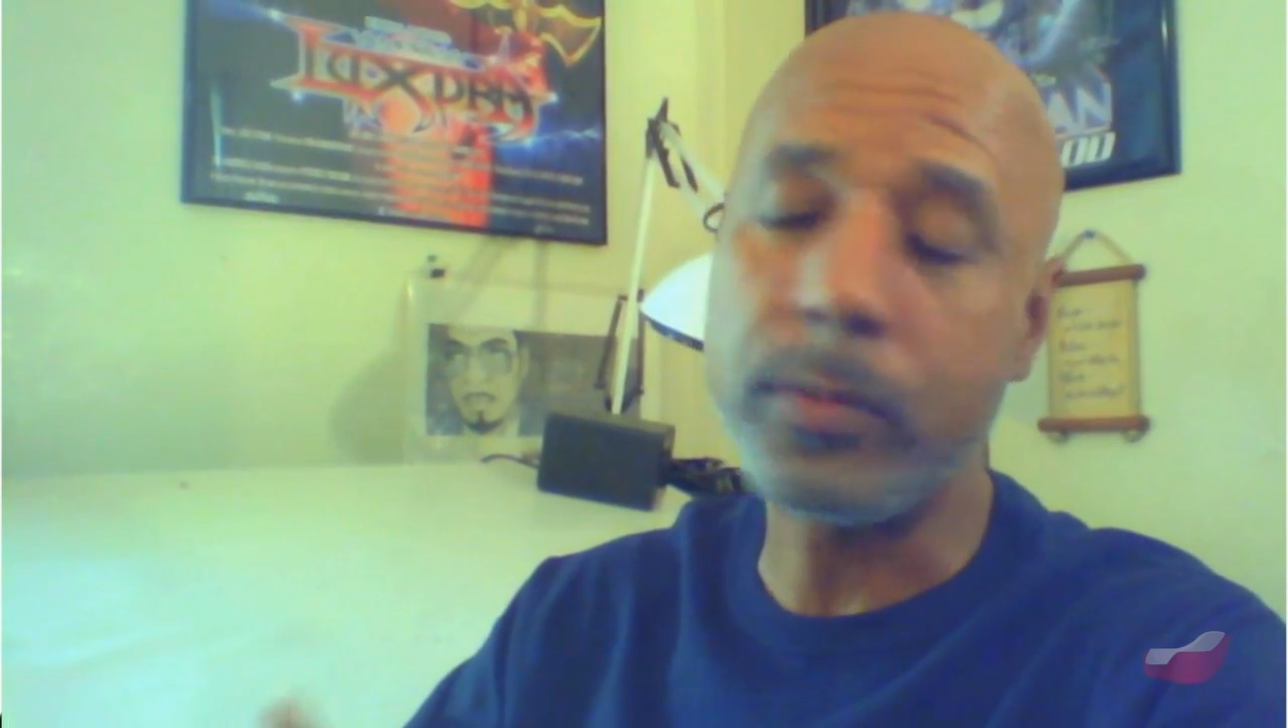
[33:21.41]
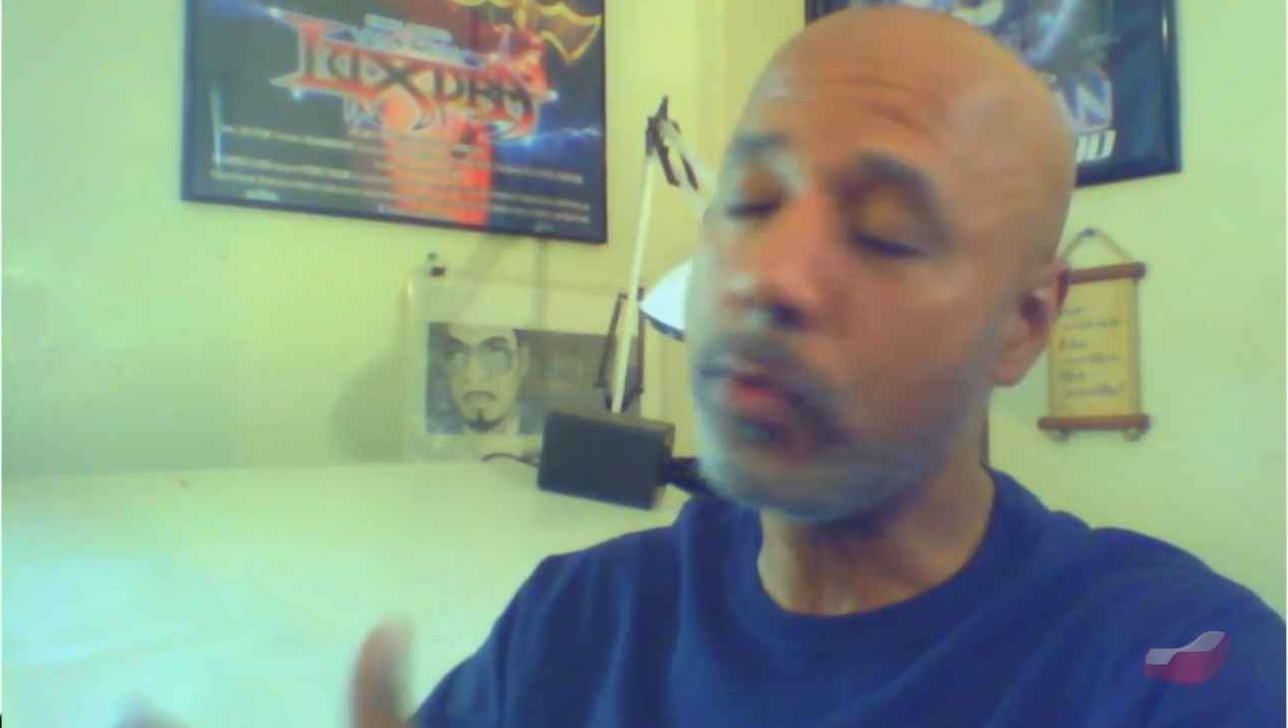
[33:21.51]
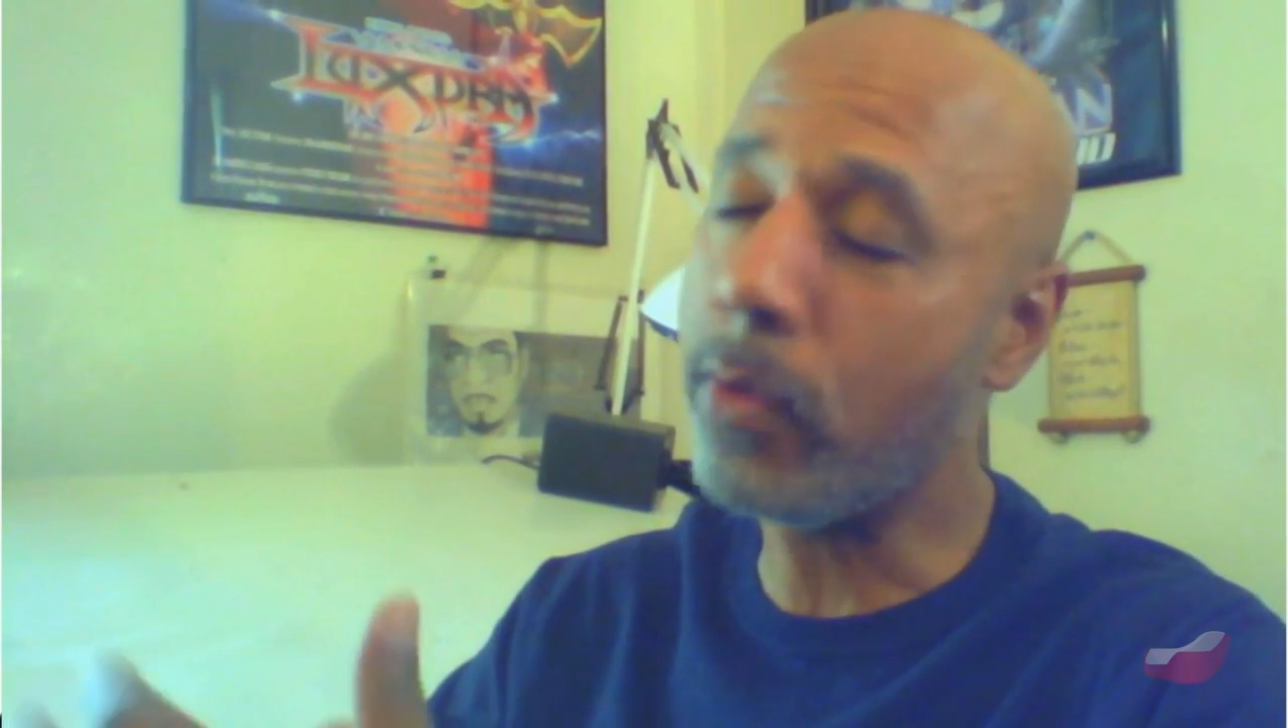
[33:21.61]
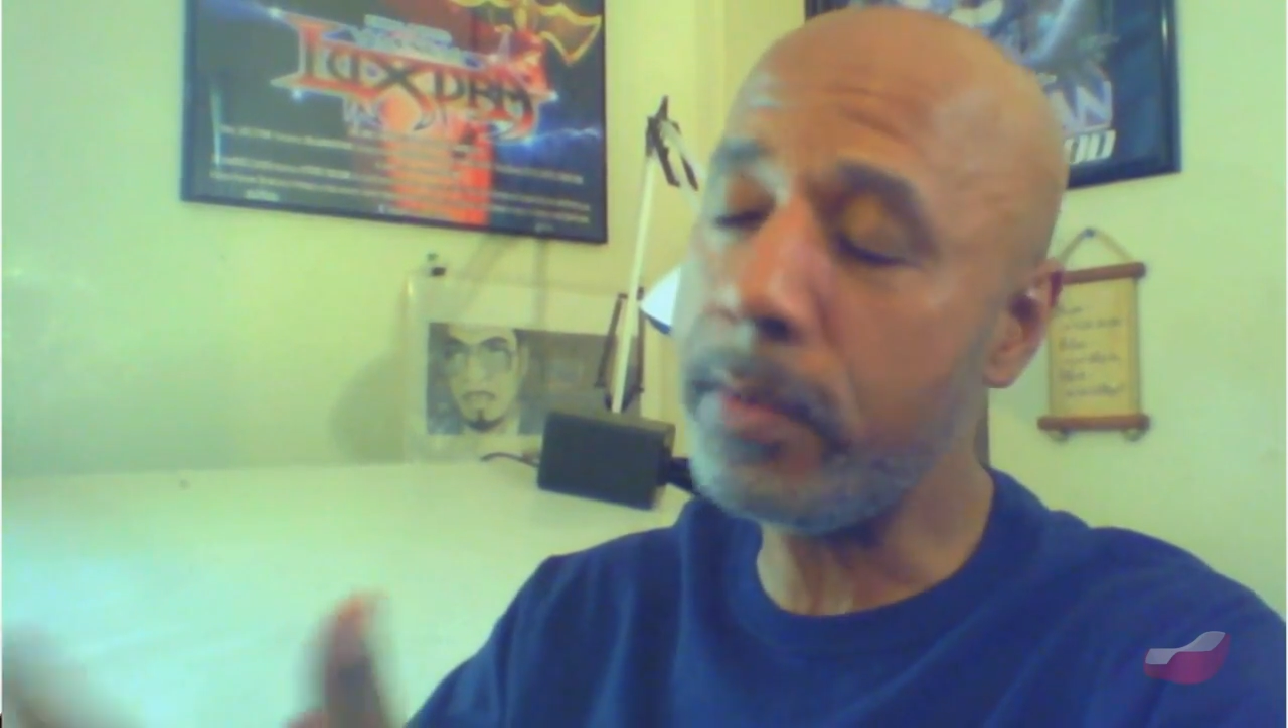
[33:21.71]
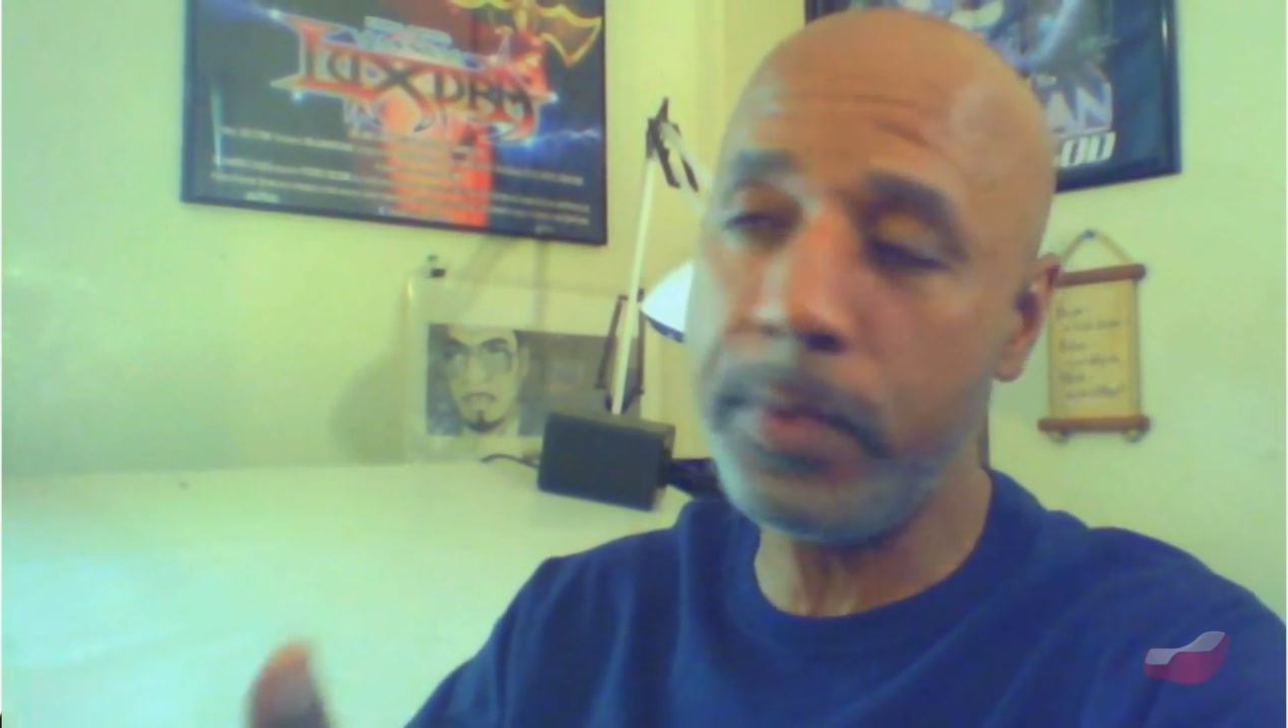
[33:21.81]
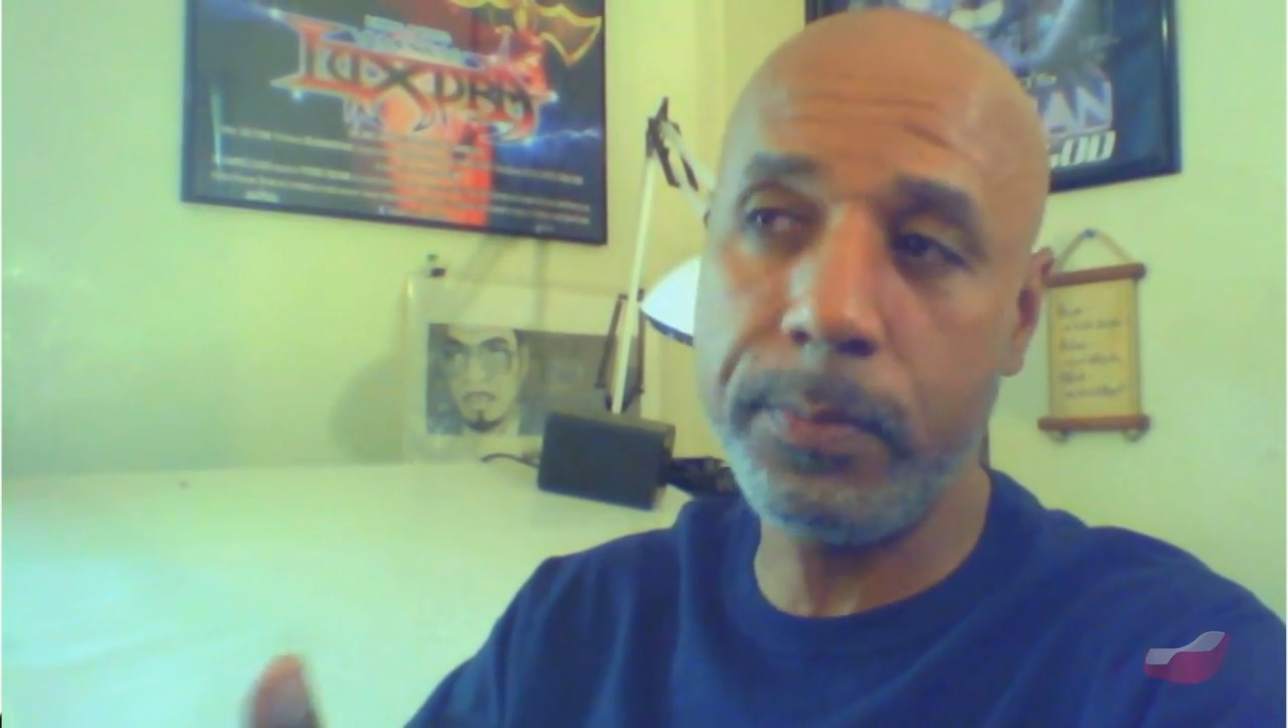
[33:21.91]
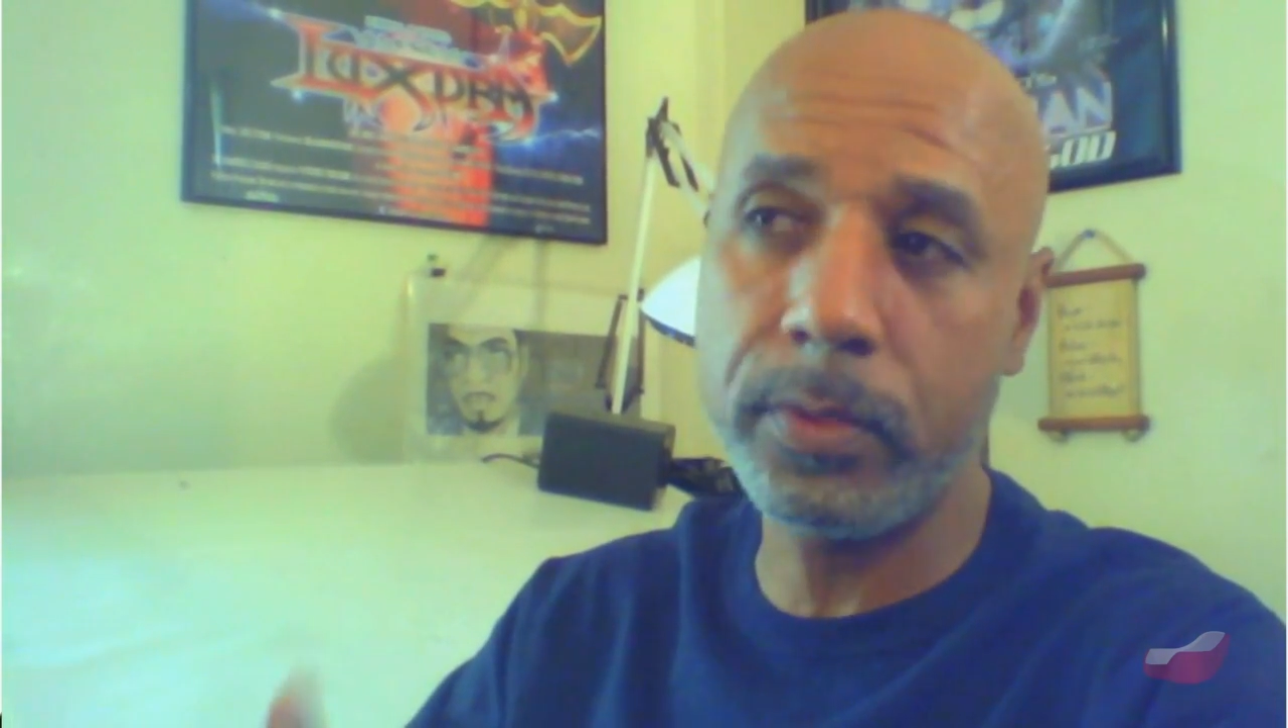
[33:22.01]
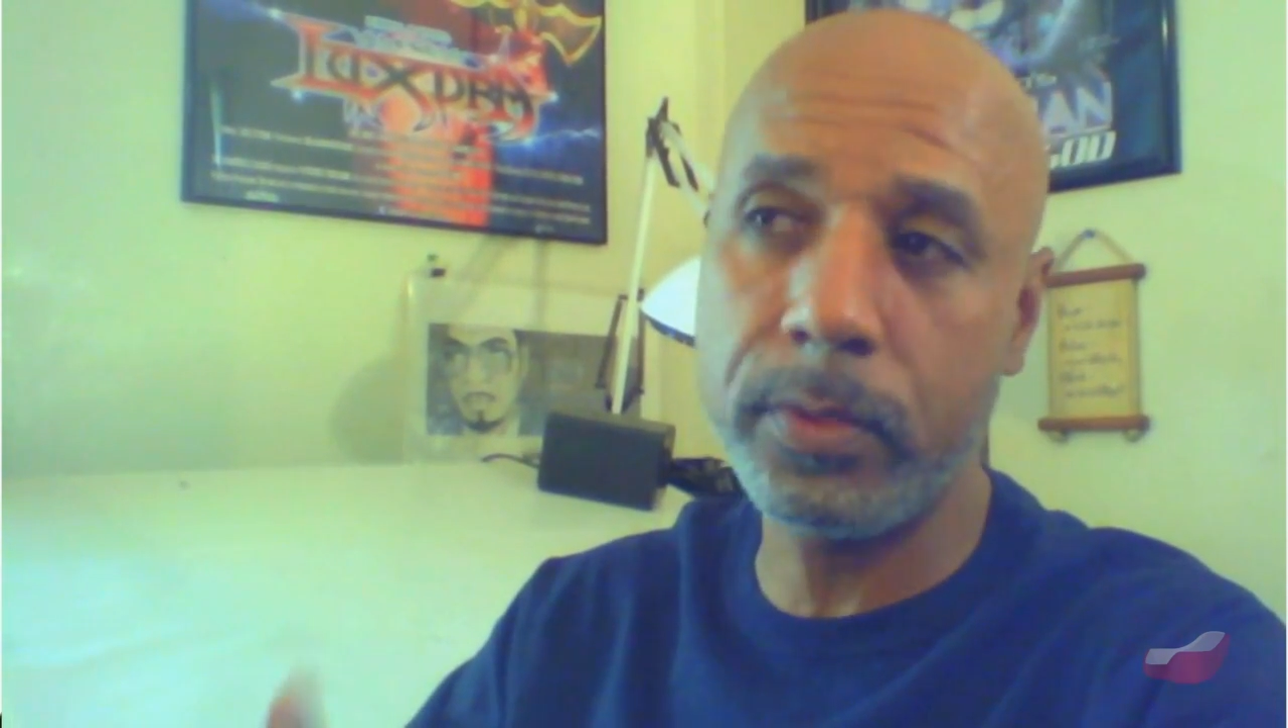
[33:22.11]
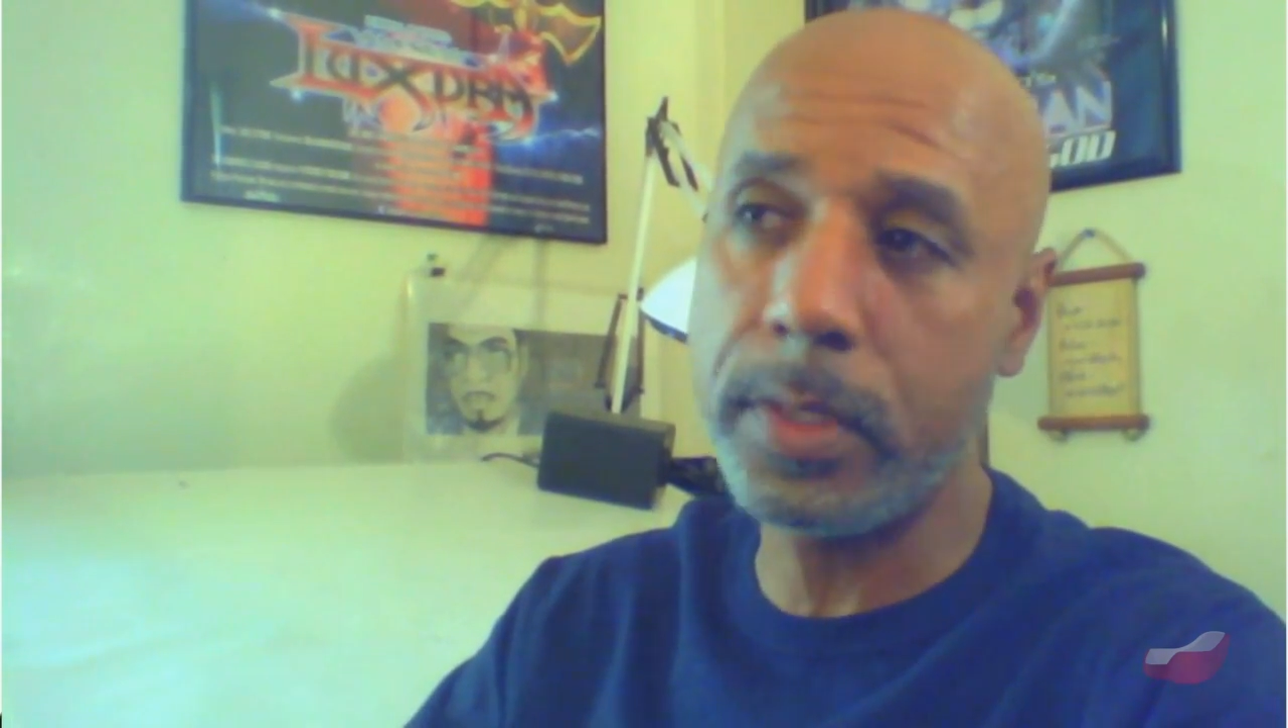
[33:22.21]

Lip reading: Great people,